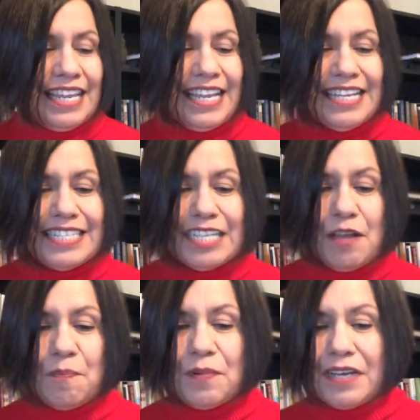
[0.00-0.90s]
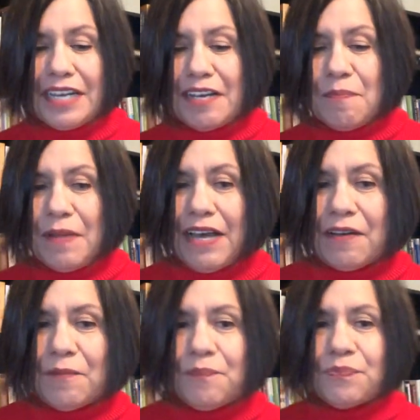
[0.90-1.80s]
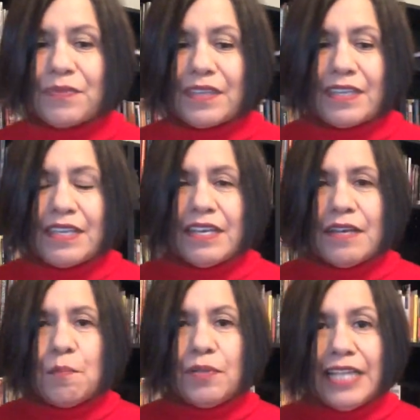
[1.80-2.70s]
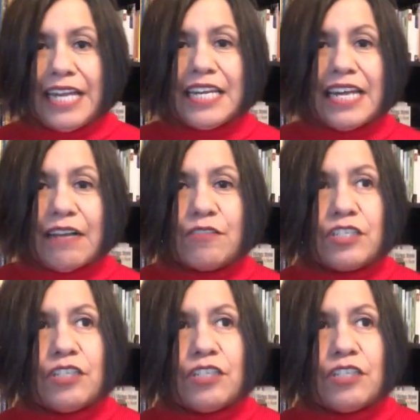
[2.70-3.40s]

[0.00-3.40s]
It's a book about planning out